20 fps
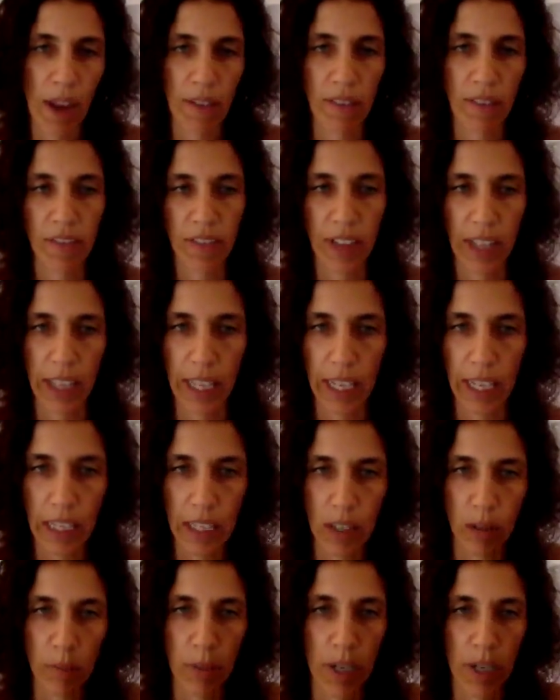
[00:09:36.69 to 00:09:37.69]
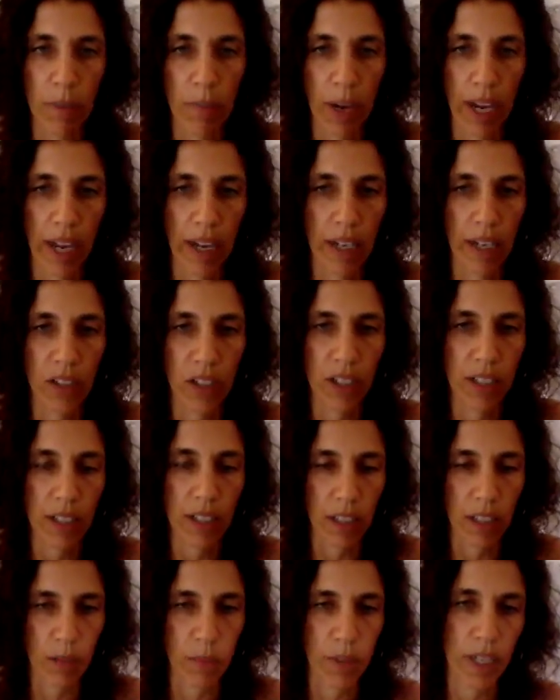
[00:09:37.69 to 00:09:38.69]
ever feeling a little bit, my energy's
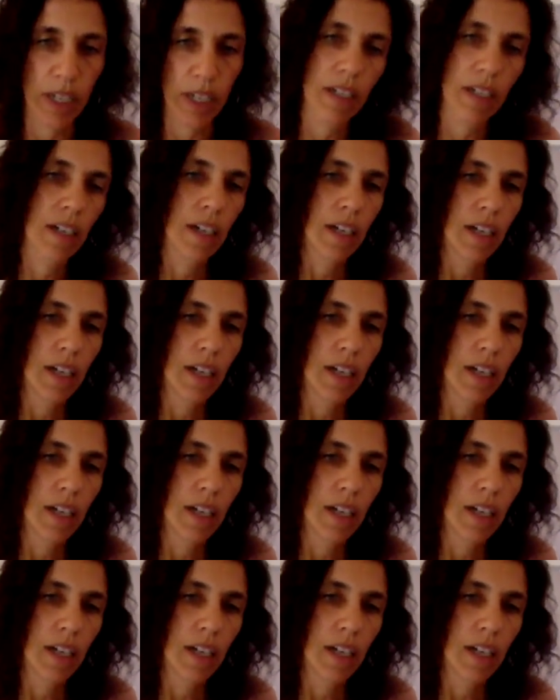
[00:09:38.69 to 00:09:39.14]
a little bit